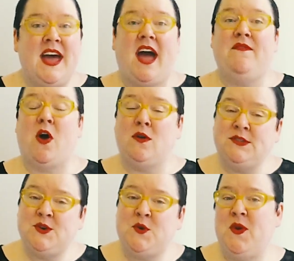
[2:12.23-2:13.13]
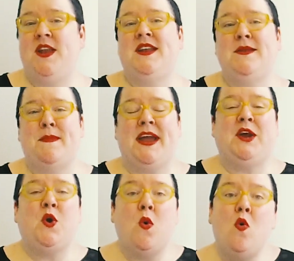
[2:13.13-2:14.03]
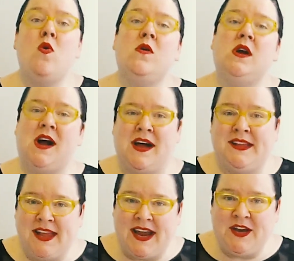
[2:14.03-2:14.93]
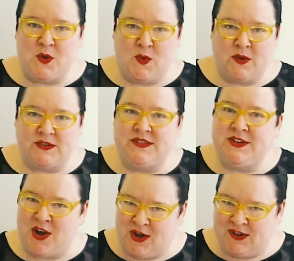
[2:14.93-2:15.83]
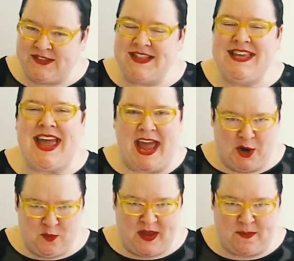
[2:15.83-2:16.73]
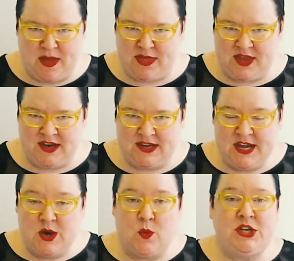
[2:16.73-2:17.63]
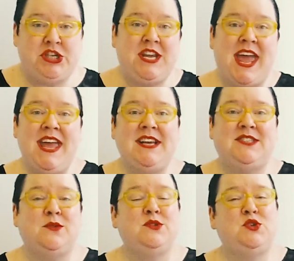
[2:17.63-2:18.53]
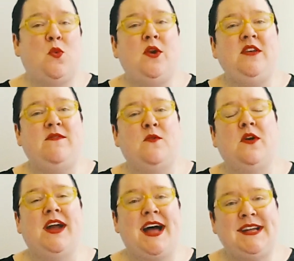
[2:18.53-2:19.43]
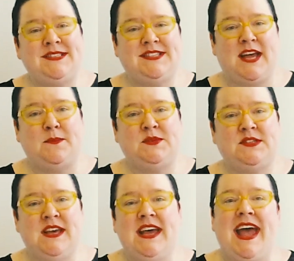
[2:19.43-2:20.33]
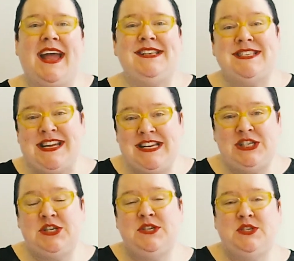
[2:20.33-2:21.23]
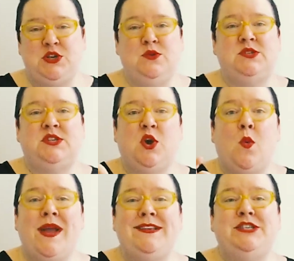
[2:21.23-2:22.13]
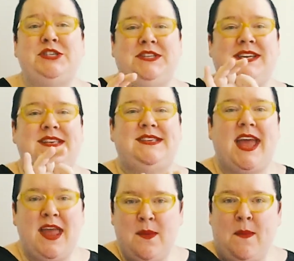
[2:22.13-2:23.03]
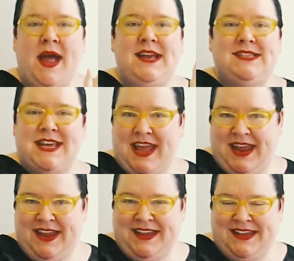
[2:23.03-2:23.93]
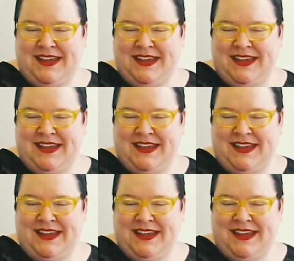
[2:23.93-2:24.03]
I've also created my core online course called the Agerbeck Method, which takes those 24 concepts and teaches you sequentially, day by day,